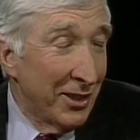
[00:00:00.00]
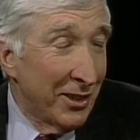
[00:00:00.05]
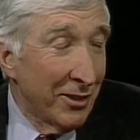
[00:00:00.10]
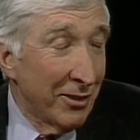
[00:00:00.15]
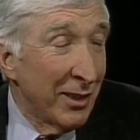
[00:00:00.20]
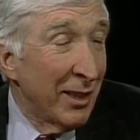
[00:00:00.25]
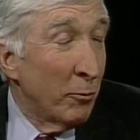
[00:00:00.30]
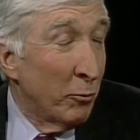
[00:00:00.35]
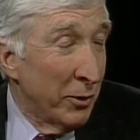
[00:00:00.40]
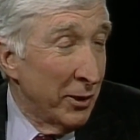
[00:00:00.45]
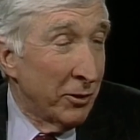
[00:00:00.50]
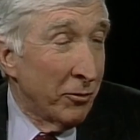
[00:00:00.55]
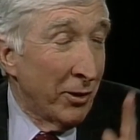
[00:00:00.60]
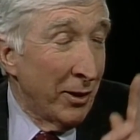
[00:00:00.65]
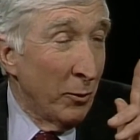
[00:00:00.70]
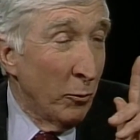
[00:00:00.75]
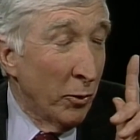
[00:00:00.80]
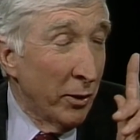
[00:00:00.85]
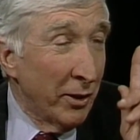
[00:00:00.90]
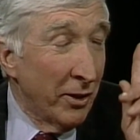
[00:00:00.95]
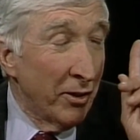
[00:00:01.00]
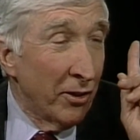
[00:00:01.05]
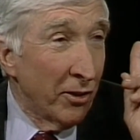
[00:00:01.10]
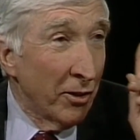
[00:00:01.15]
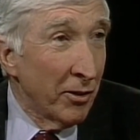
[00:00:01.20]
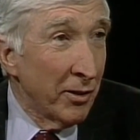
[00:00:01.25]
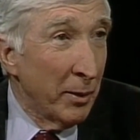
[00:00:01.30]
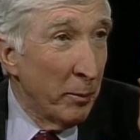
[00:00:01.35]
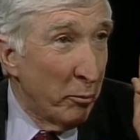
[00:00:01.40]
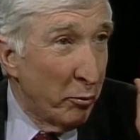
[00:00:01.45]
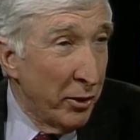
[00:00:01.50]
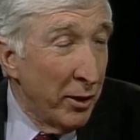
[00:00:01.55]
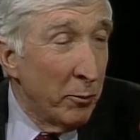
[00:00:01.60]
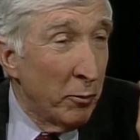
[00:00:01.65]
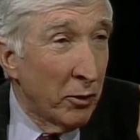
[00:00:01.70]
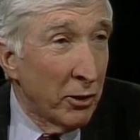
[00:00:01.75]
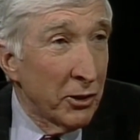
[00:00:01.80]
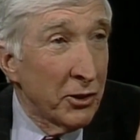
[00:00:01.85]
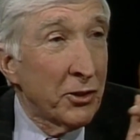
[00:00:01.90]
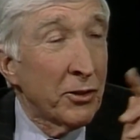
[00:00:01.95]
Sto- there was only one early
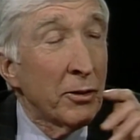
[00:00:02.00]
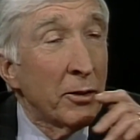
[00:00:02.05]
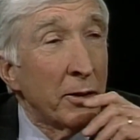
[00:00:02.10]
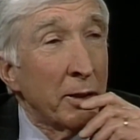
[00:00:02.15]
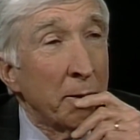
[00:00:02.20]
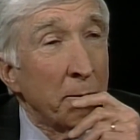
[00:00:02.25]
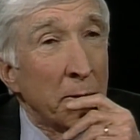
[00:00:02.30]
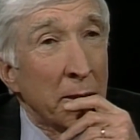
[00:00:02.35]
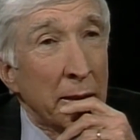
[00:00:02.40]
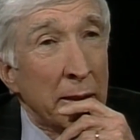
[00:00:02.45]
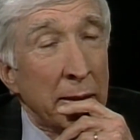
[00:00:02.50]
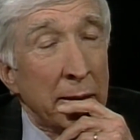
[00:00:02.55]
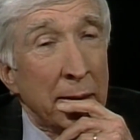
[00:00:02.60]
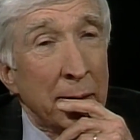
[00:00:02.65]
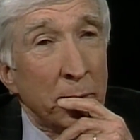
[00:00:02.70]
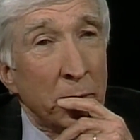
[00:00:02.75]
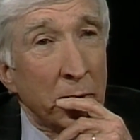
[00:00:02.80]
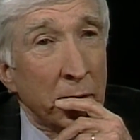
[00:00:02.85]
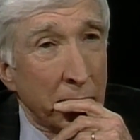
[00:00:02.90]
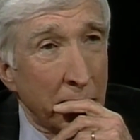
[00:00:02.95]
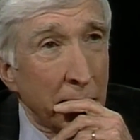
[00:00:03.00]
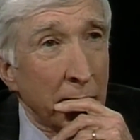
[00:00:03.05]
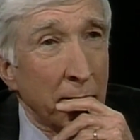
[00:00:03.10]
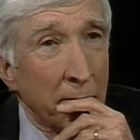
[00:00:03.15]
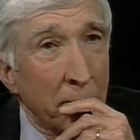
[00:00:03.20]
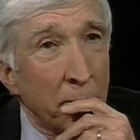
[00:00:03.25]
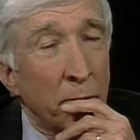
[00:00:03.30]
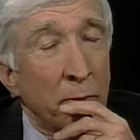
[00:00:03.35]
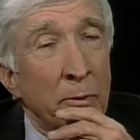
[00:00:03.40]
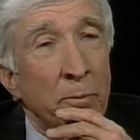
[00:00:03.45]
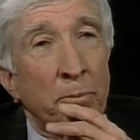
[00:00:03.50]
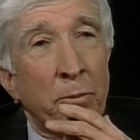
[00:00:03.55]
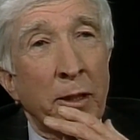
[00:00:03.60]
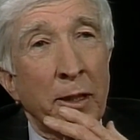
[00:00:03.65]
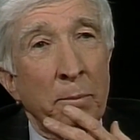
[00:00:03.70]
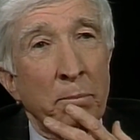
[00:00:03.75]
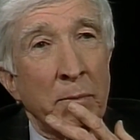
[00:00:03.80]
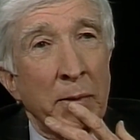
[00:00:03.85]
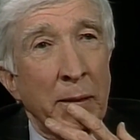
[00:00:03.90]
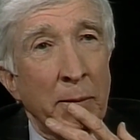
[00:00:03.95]
pre-war story by him, or, or
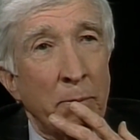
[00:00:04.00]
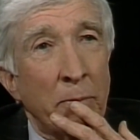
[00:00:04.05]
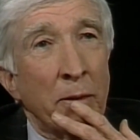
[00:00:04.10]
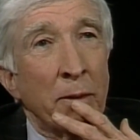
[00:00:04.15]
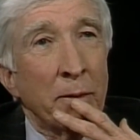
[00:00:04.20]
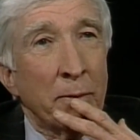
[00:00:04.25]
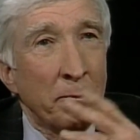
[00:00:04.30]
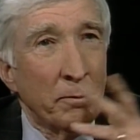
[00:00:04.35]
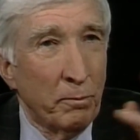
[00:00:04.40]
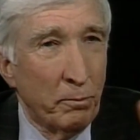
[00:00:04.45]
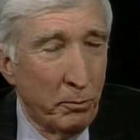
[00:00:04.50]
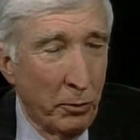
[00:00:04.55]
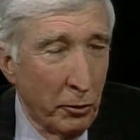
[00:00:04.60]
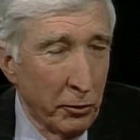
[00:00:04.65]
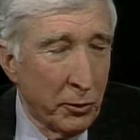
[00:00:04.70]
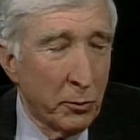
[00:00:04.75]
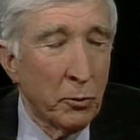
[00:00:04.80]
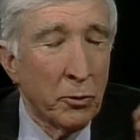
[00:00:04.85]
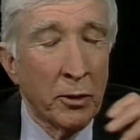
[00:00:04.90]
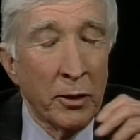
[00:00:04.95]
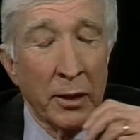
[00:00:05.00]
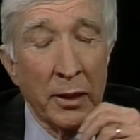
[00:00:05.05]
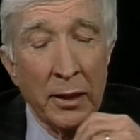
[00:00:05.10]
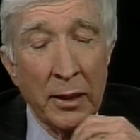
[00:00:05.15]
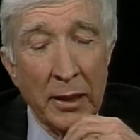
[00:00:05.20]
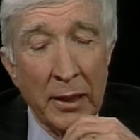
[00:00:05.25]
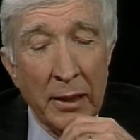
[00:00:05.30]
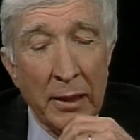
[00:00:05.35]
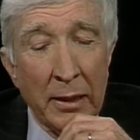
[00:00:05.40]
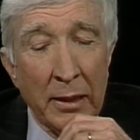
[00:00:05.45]
pardon me, post-war.